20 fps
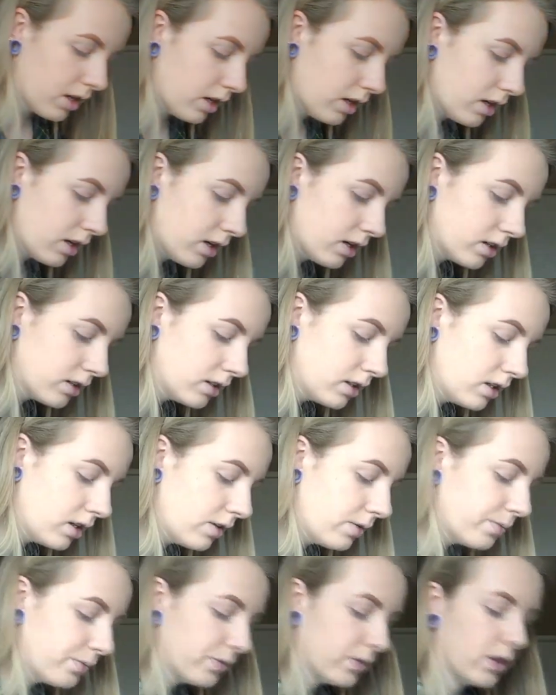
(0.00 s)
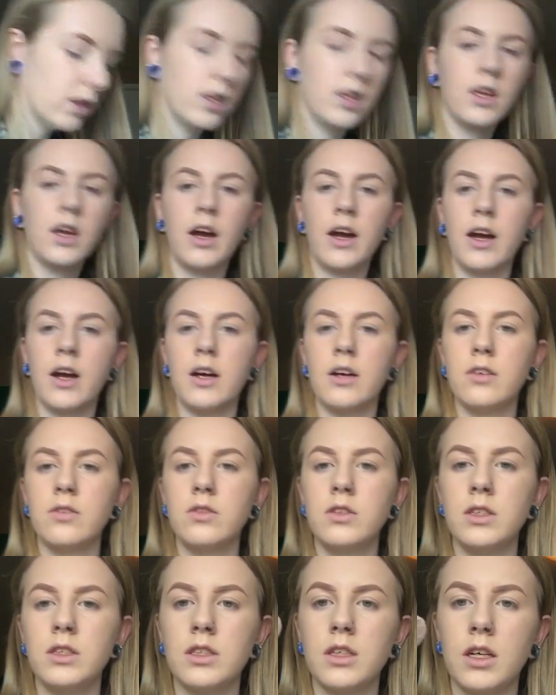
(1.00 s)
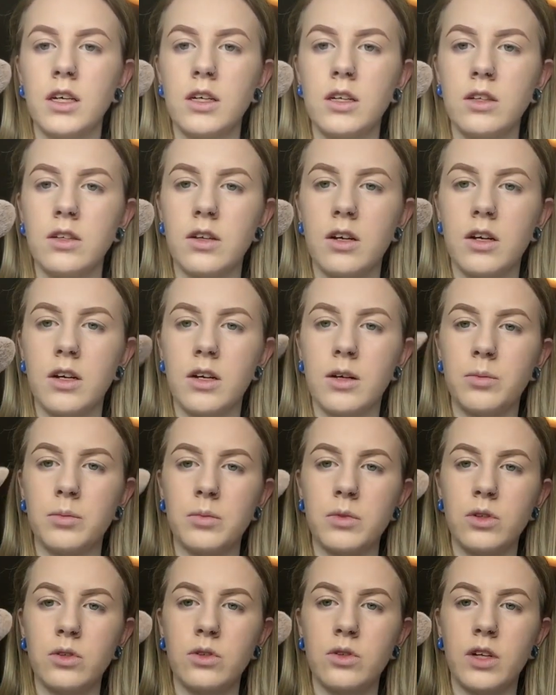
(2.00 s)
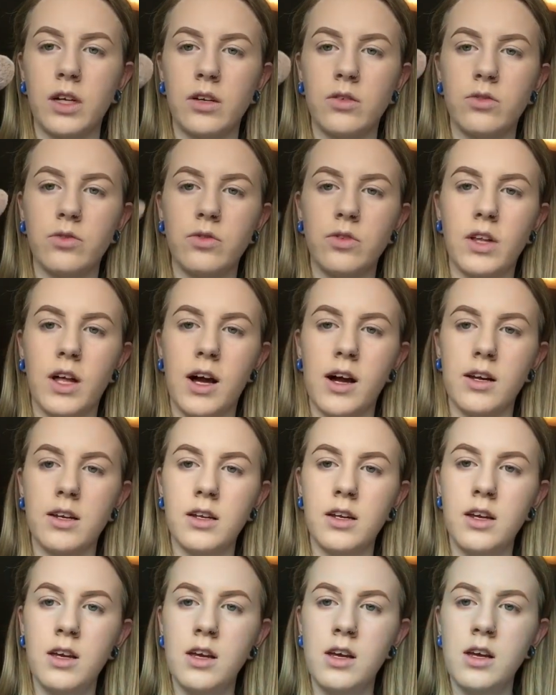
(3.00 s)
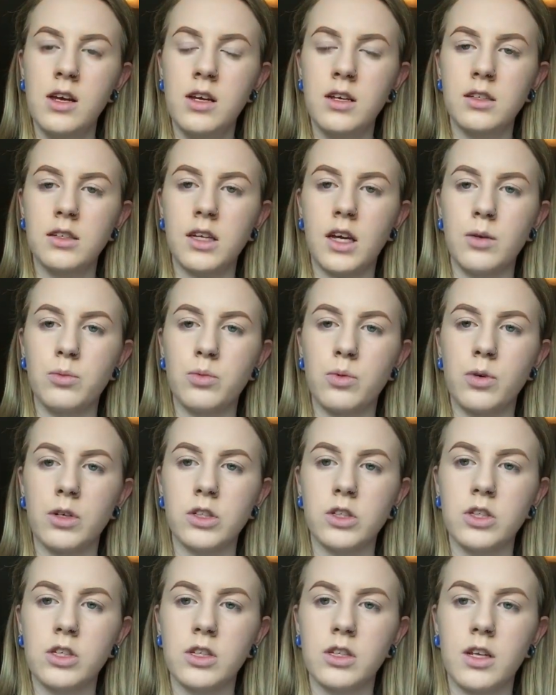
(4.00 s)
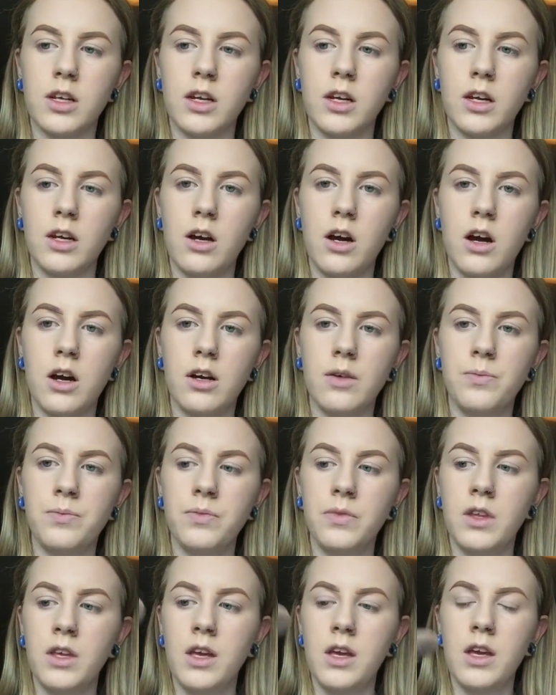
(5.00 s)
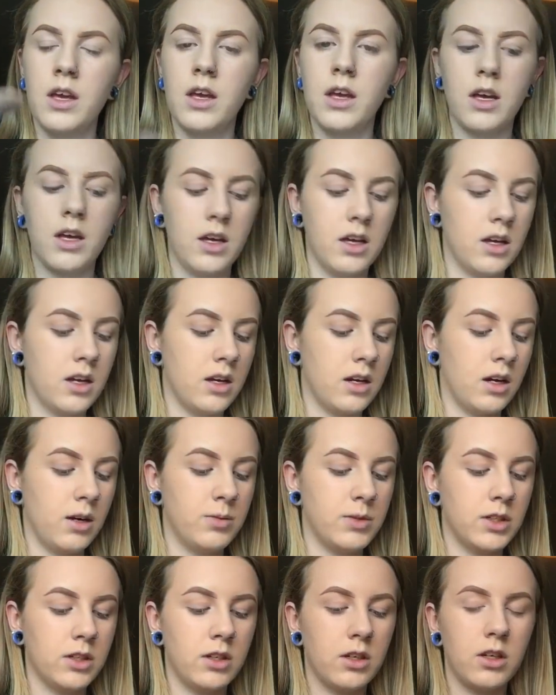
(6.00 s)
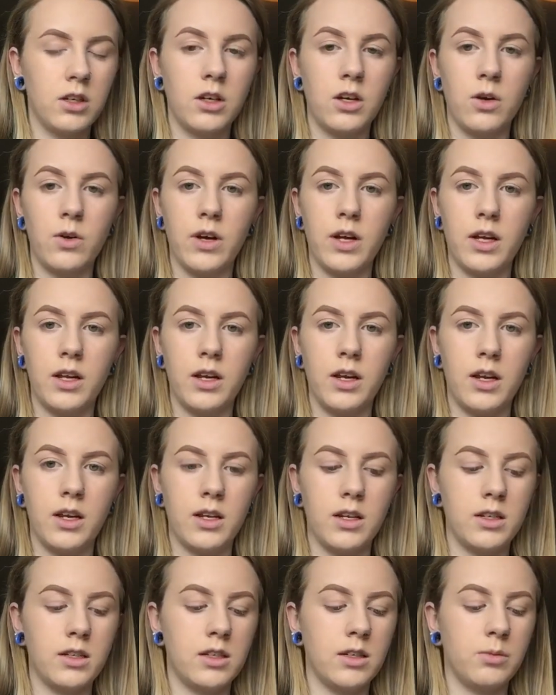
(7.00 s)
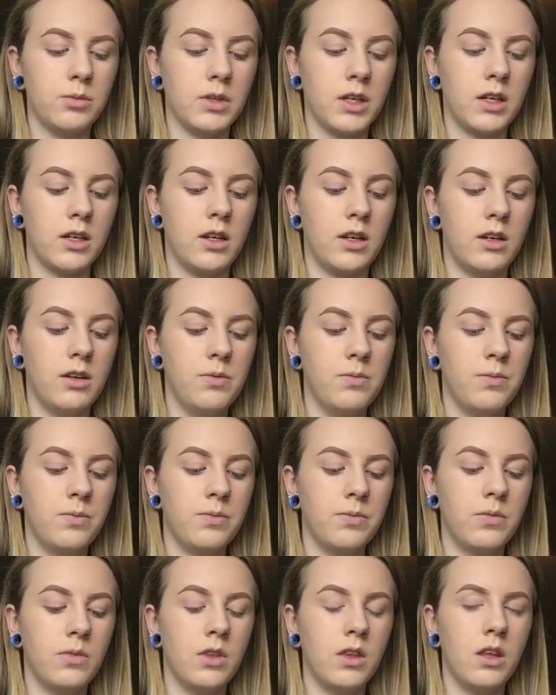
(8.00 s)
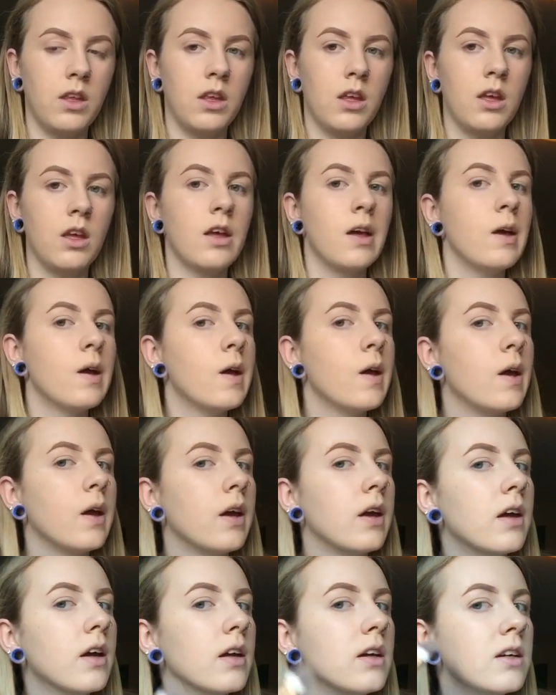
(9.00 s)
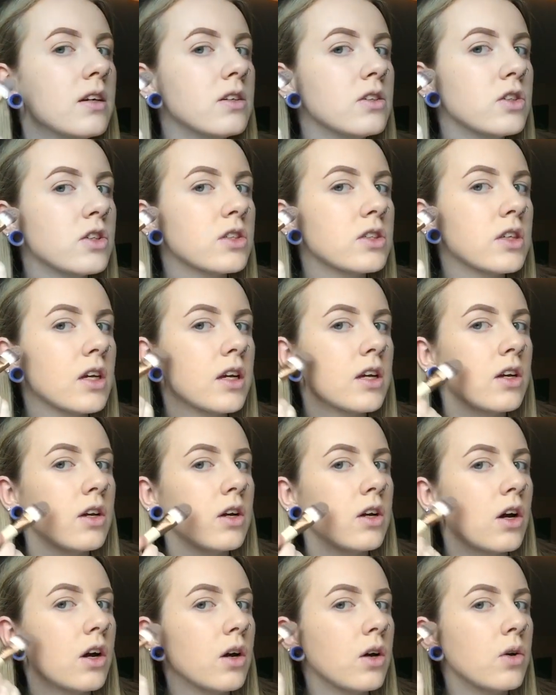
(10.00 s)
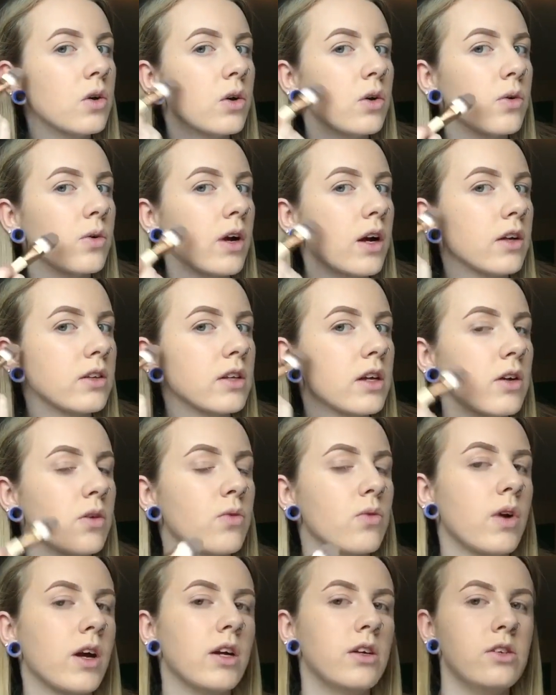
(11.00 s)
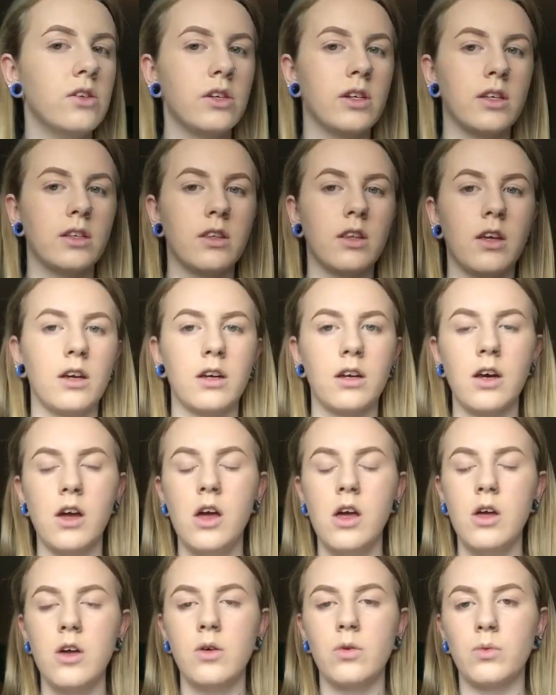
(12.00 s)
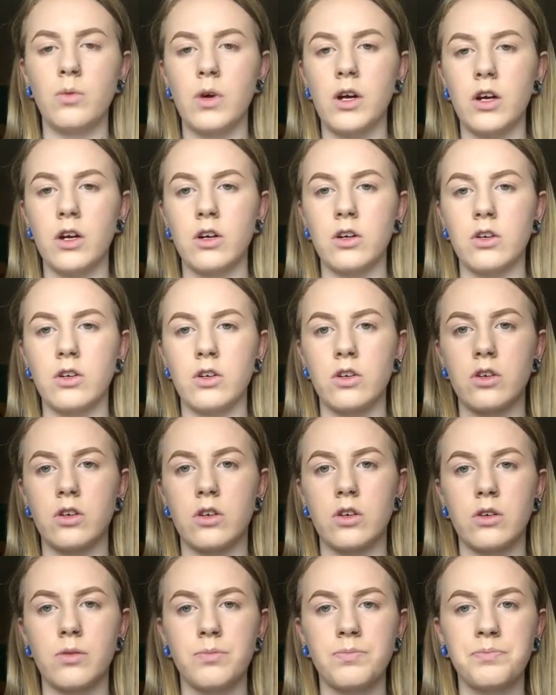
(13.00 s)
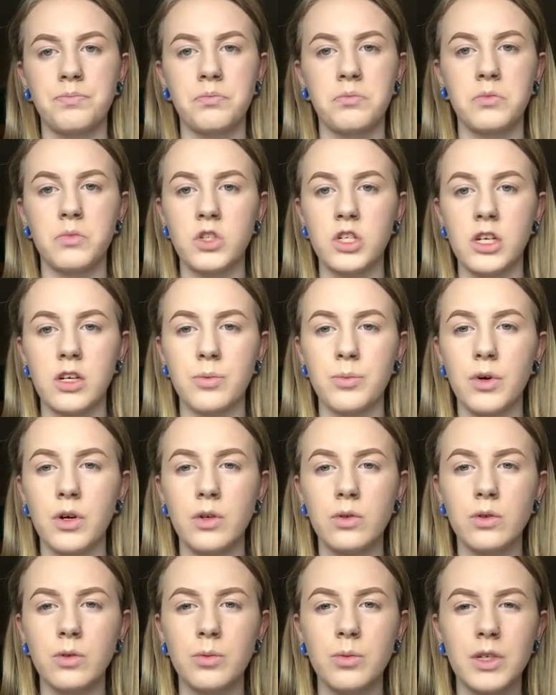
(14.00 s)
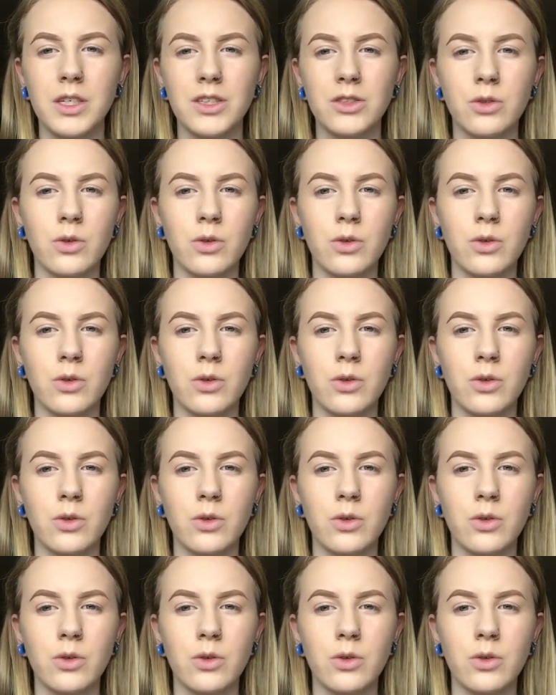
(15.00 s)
and I have this like little like flat type brush that I got, and I'm just going to go ahead and dip that in and just like go around like right underneath like where your cheekbone would be,